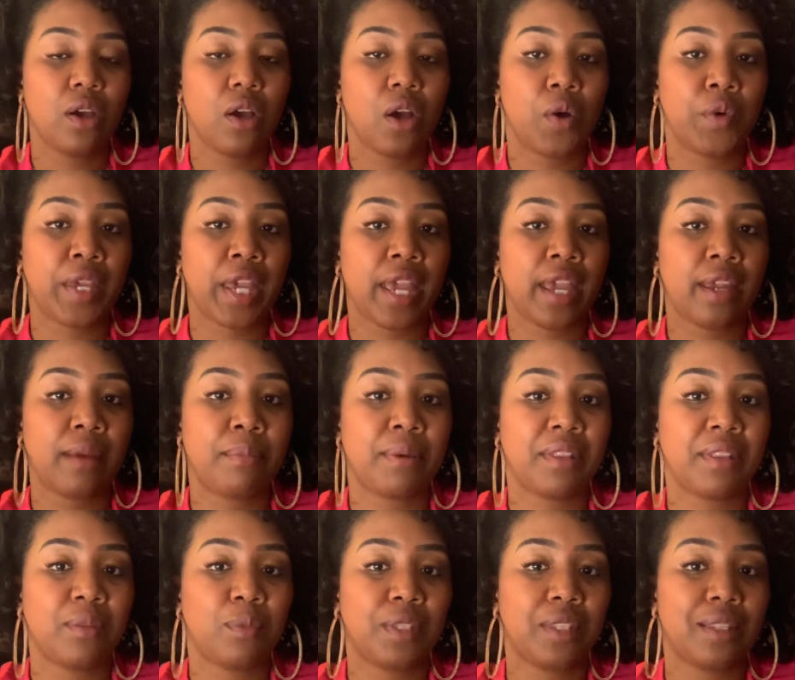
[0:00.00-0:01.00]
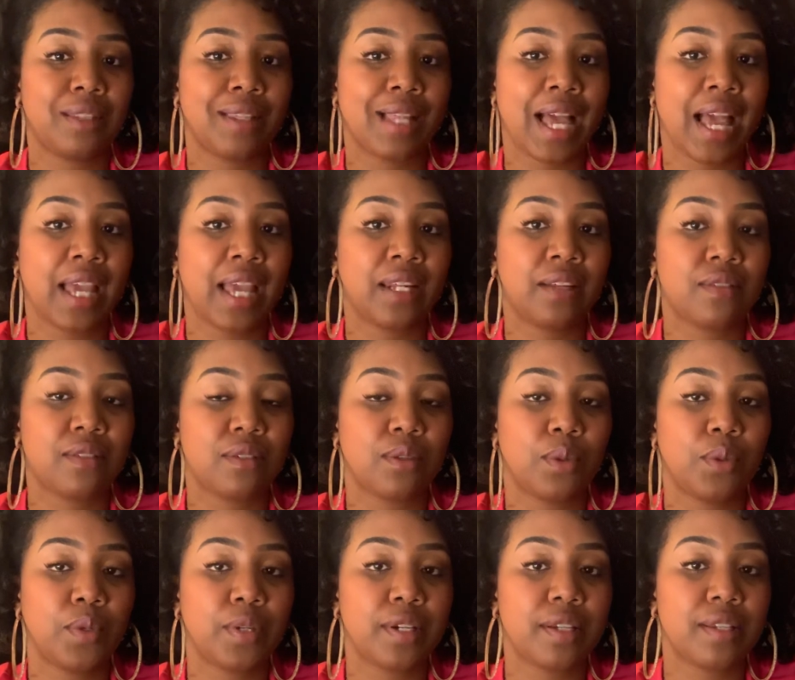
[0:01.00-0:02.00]
Okay, but with the Nine of
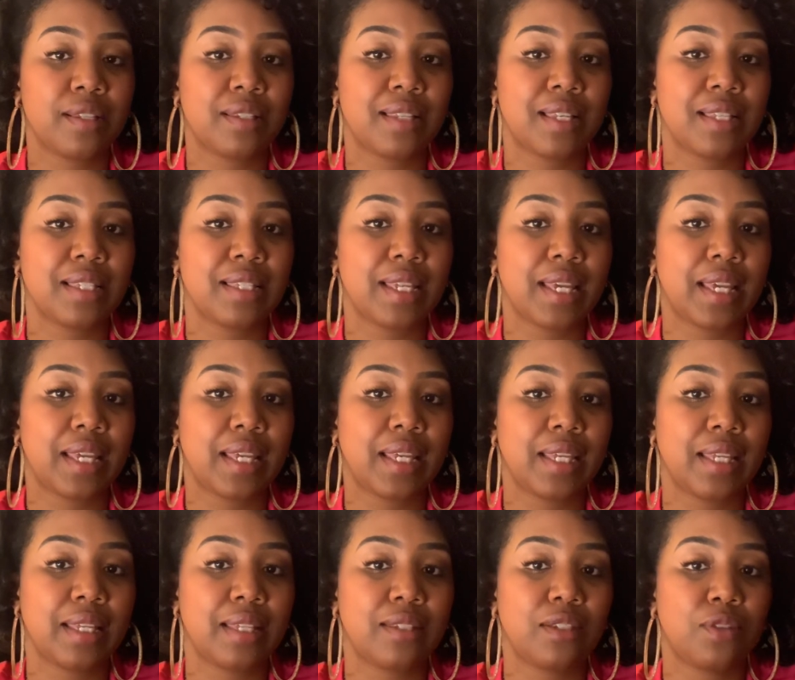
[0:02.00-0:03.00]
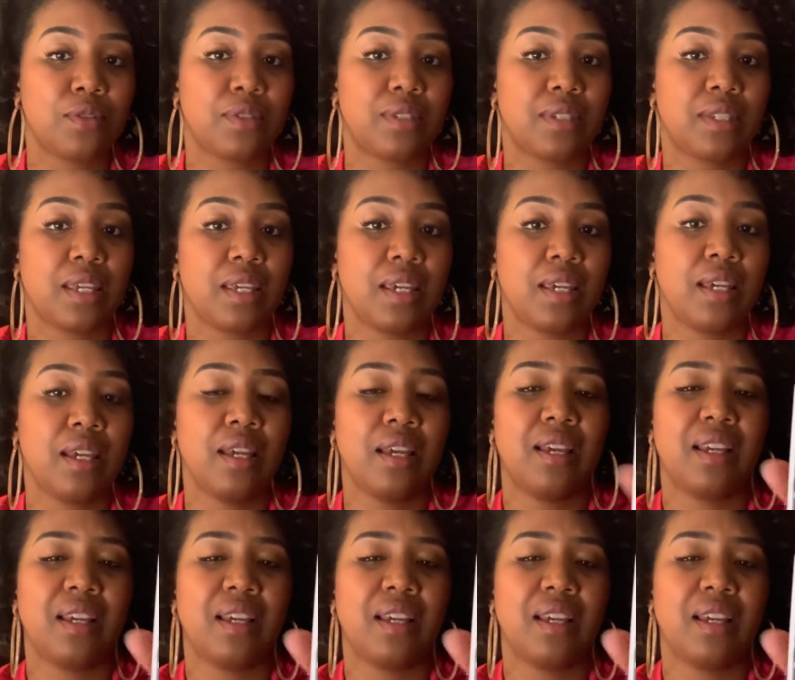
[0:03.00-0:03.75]
Swords, this is, you see,